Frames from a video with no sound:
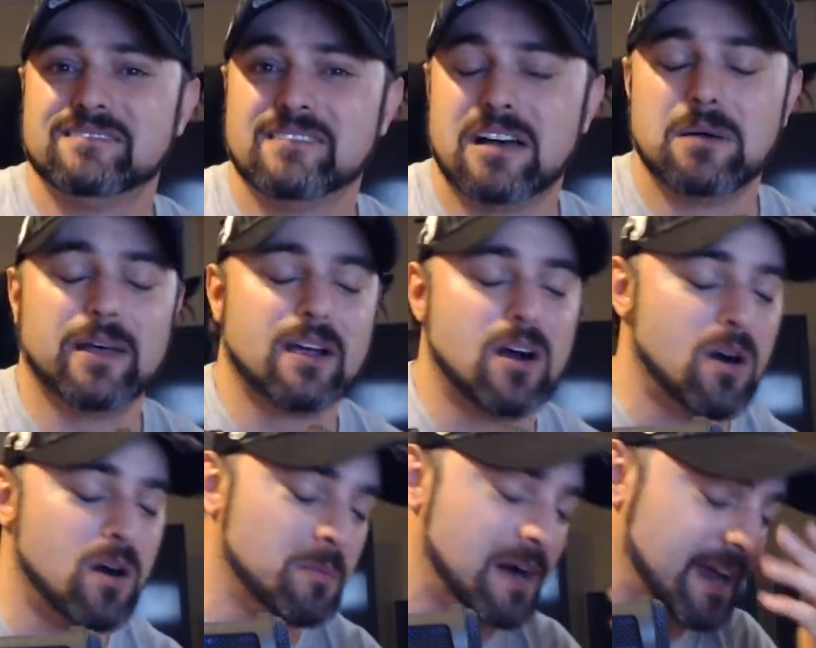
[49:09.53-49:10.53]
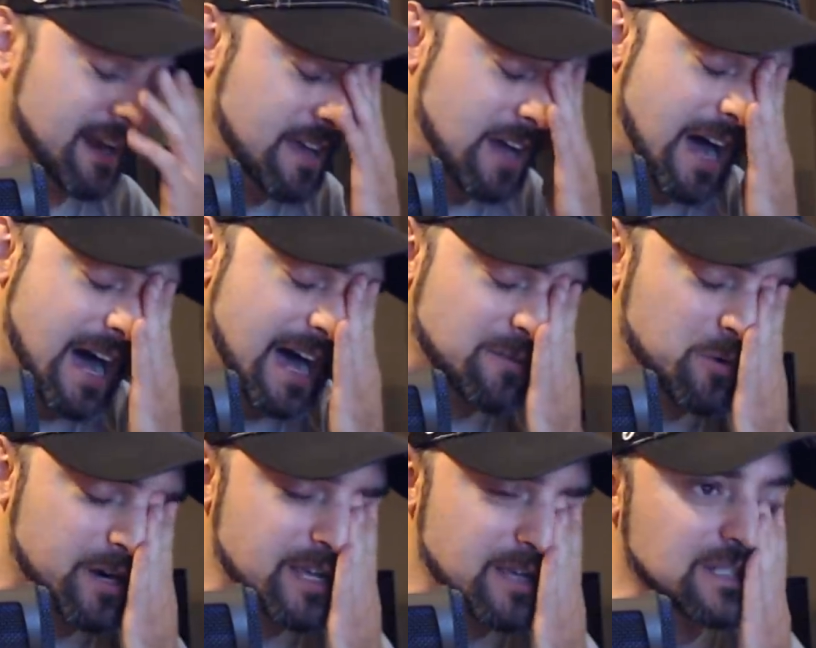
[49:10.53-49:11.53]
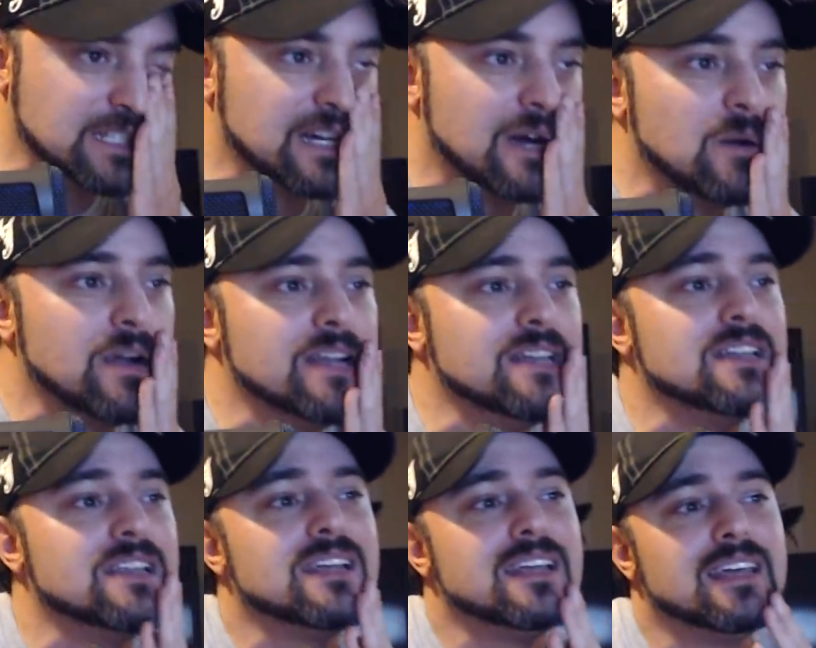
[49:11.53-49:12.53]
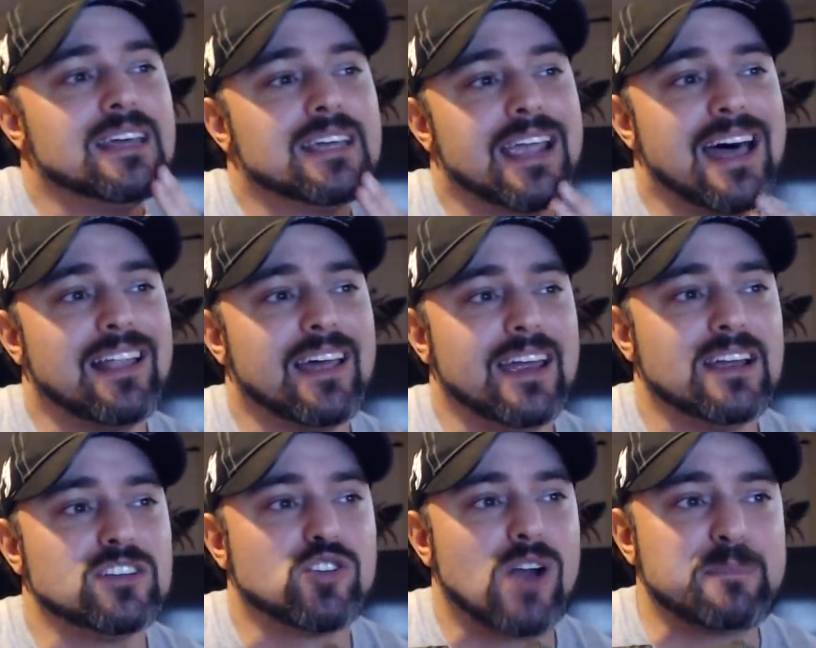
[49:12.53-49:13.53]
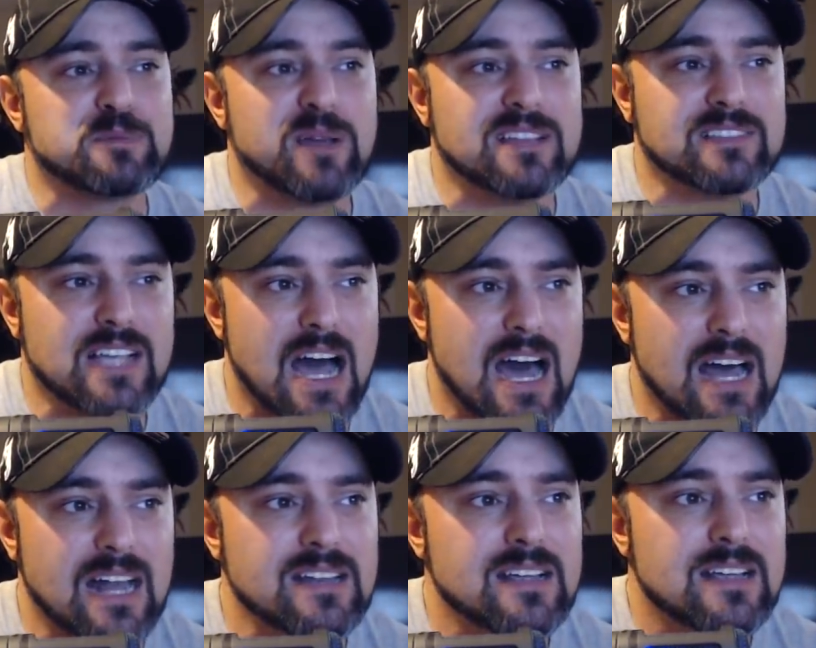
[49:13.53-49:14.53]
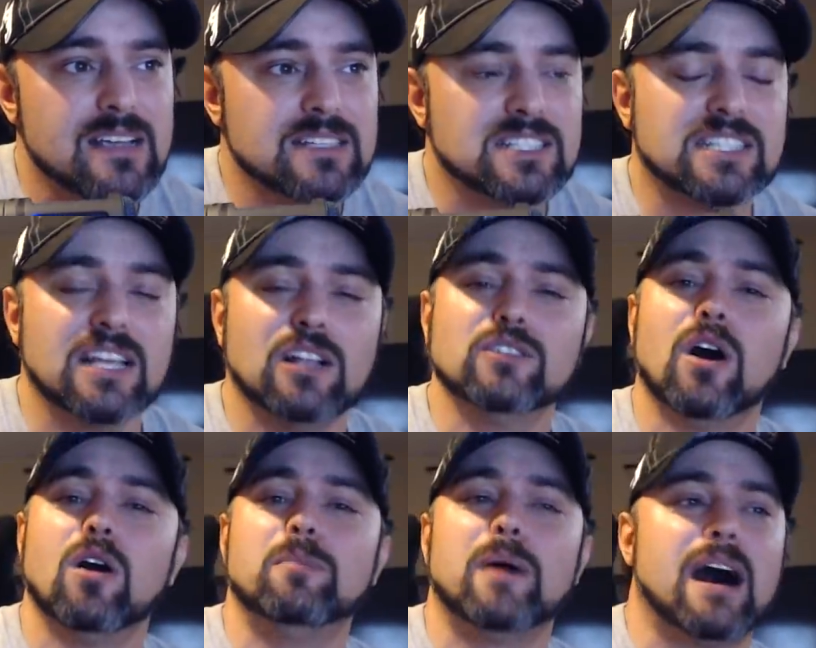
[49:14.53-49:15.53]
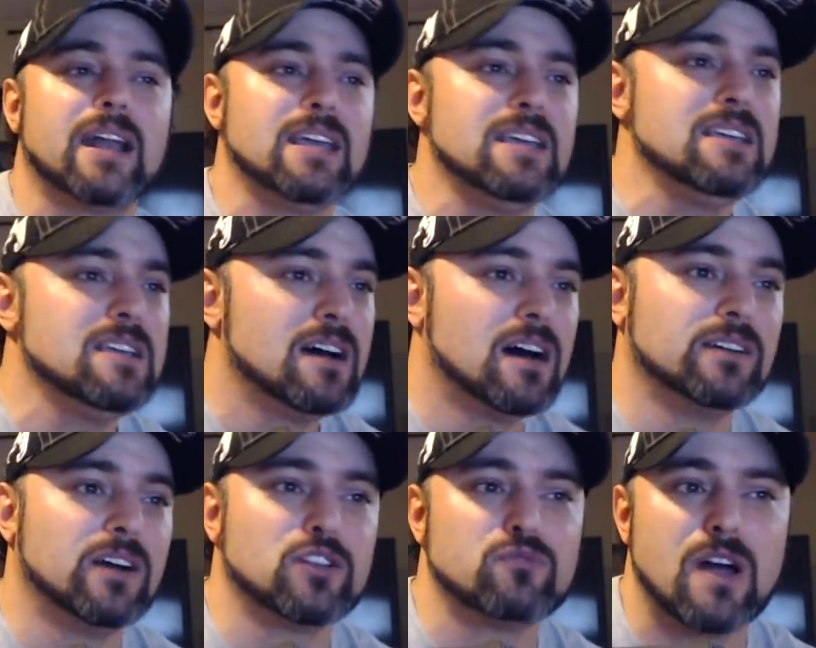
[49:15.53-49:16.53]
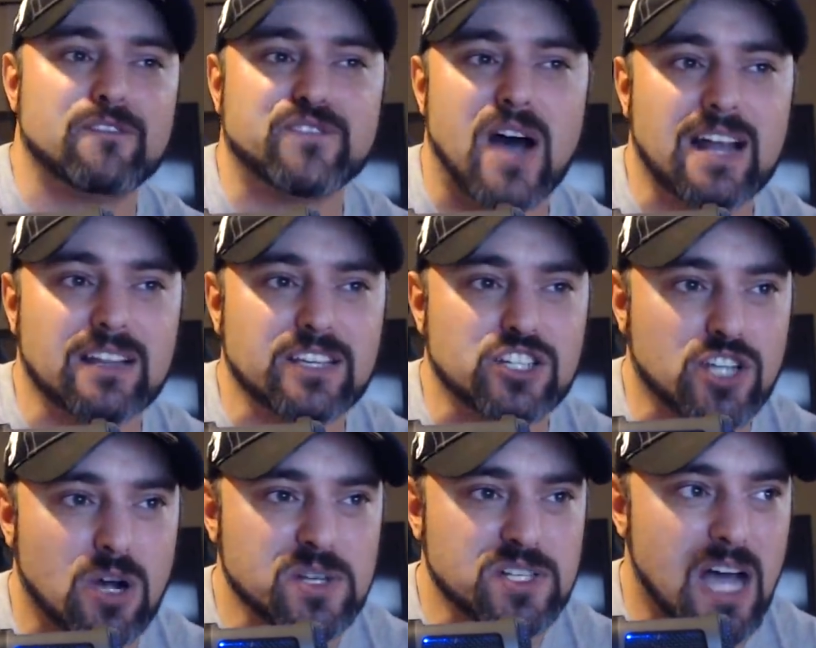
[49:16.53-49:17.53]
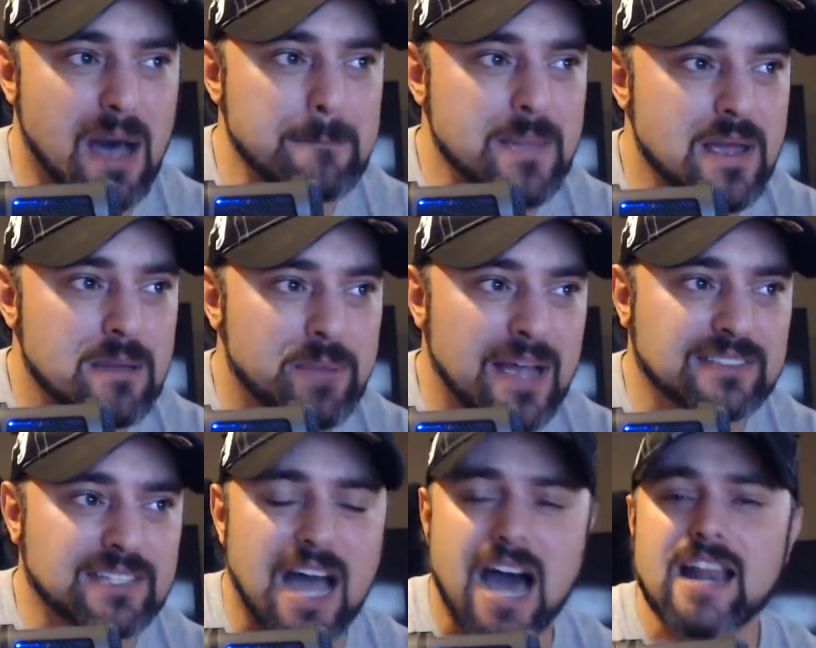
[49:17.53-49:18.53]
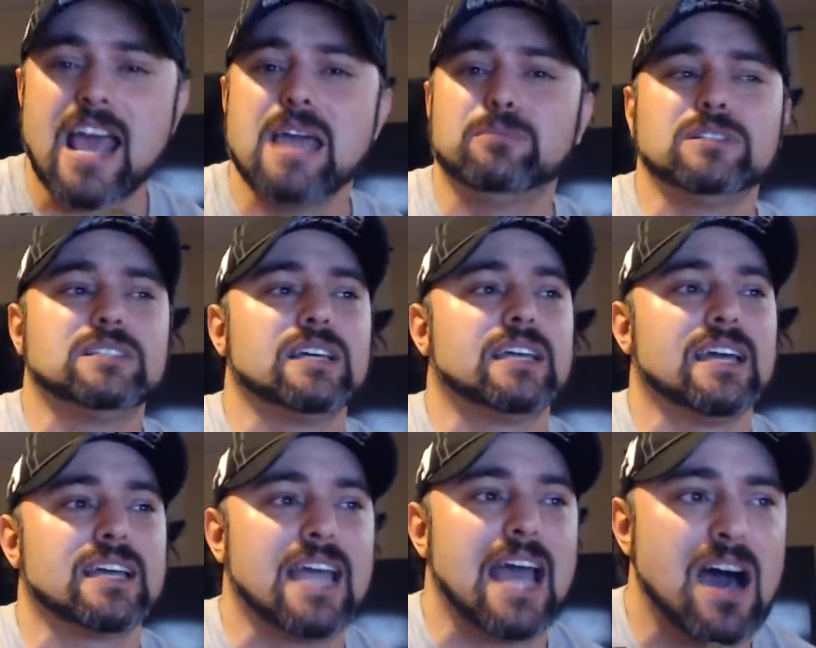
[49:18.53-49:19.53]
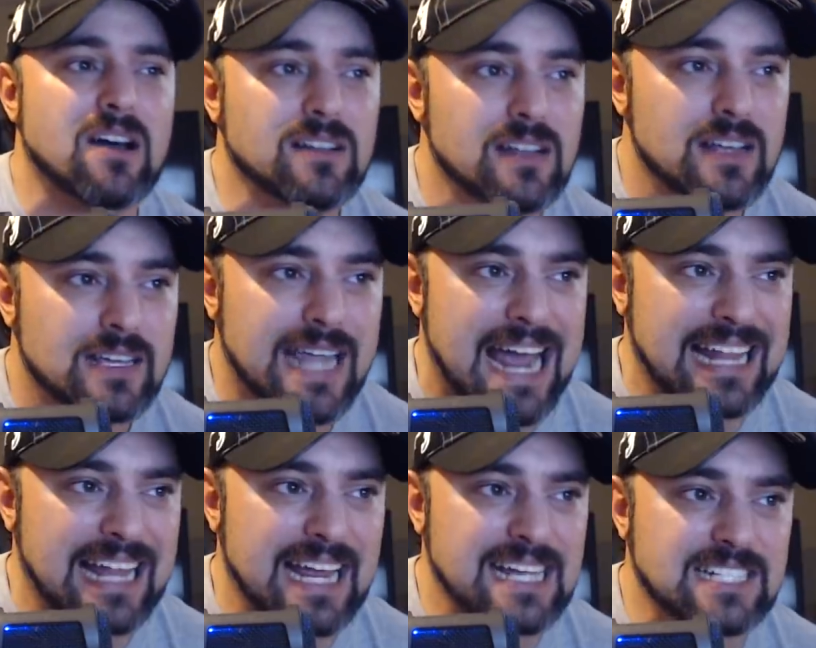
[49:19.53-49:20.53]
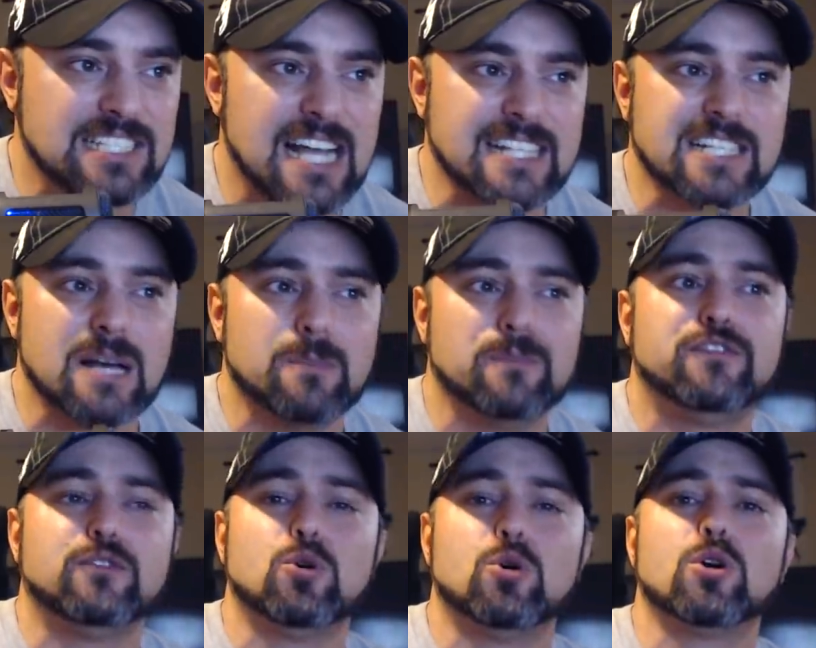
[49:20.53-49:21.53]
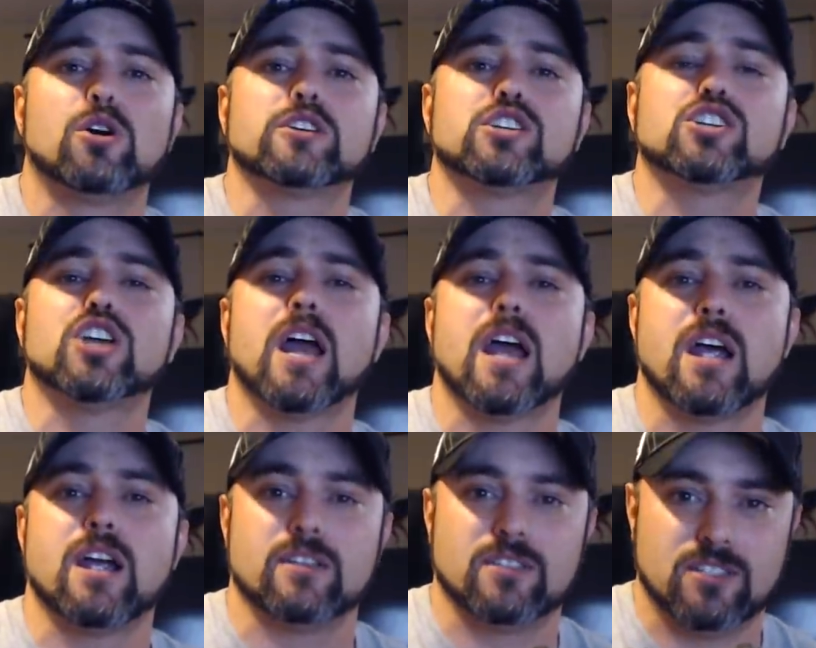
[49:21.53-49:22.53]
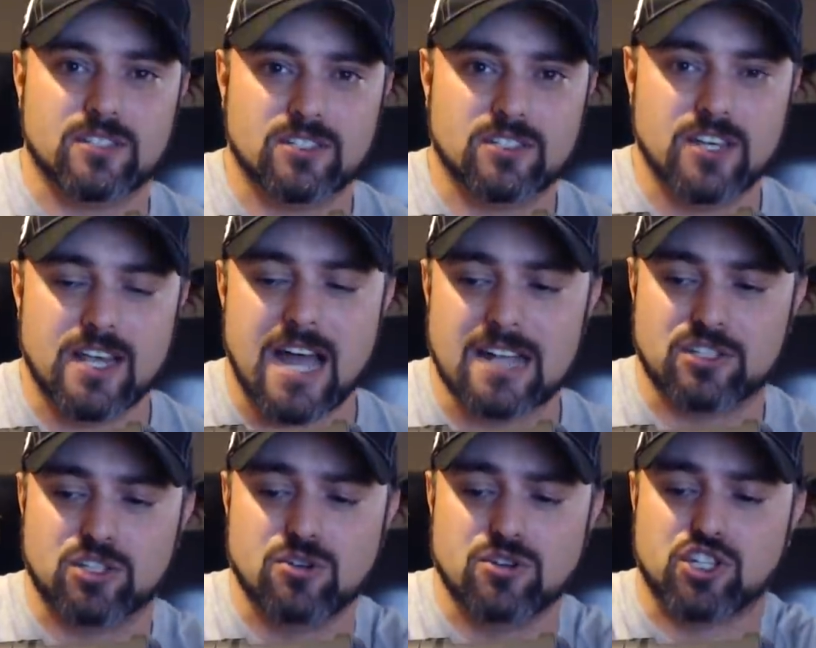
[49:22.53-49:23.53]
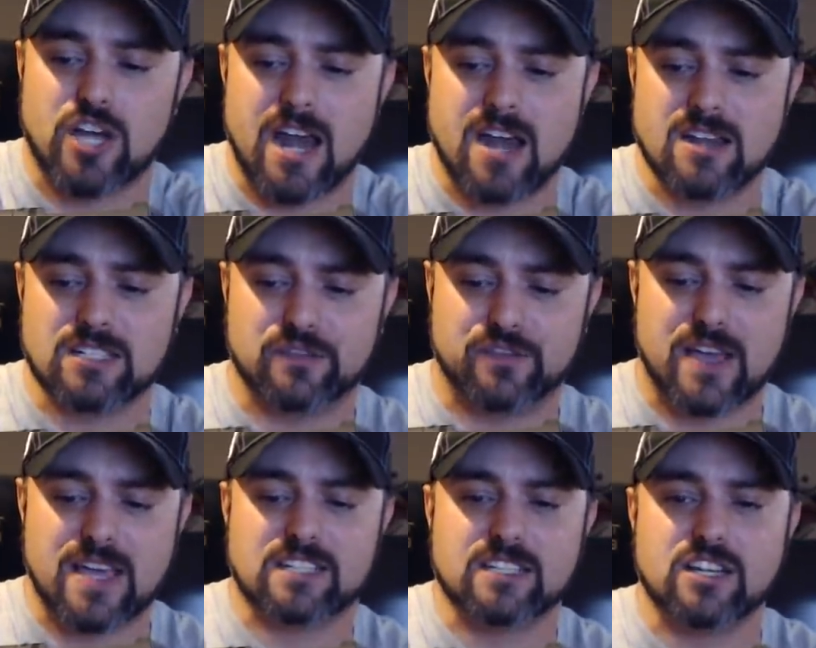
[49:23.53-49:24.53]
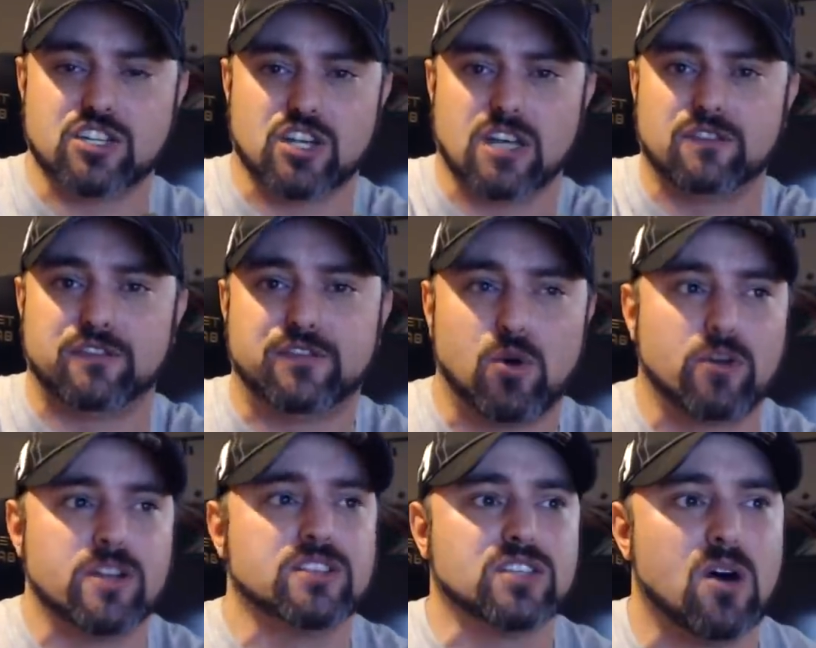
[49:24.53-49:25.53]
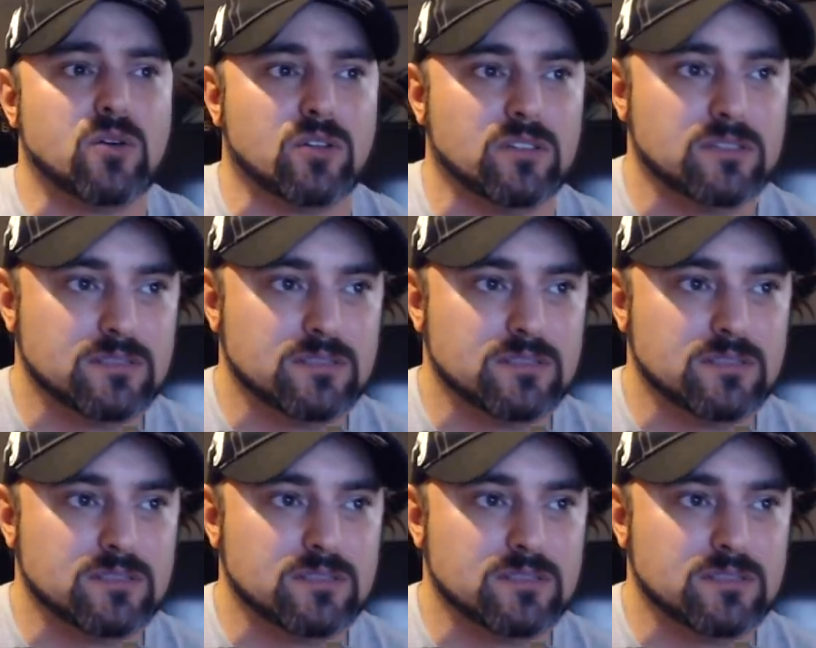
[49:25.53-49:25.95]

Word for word: I'm like, oh my God, what are you doing? Callihan drops Pentagon, still nobody. Another ref finally shows up. Pentagon able to kick out. Callihan sets up 4 chairs. You got 2 chairs facing each other, 4 in total.